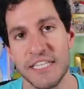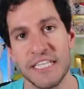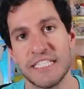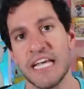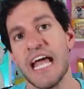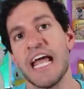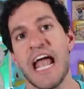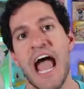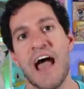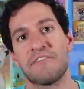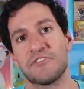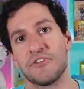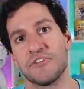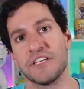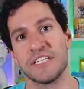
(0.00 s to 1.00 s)
the day
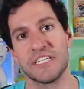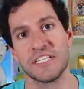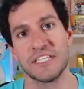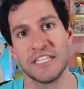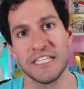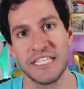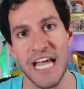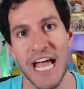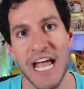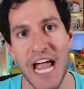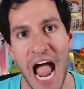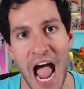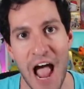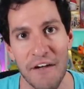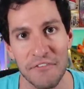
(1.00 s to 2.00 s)
after. This is the
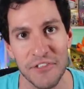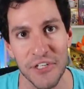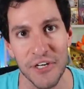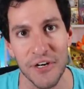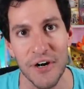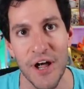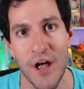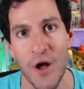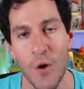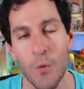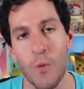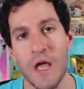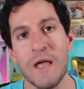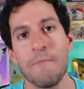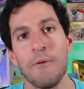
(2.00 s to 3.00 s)
day after
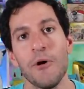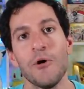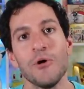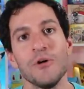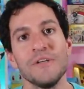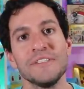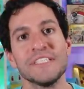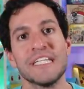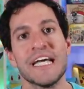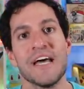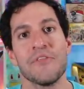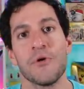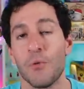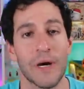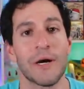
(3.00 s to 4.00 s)
we pulled
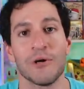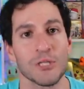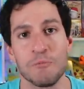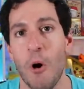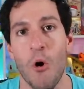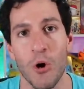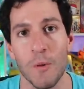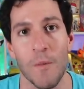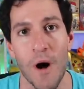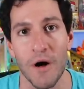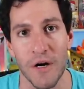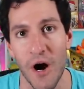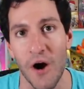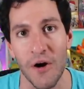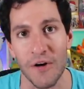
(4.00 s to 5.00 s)
the rarest Pokemon
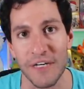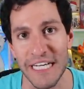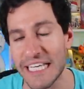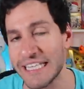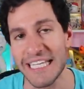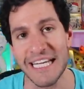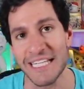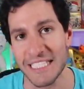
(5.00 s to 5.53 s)
card in the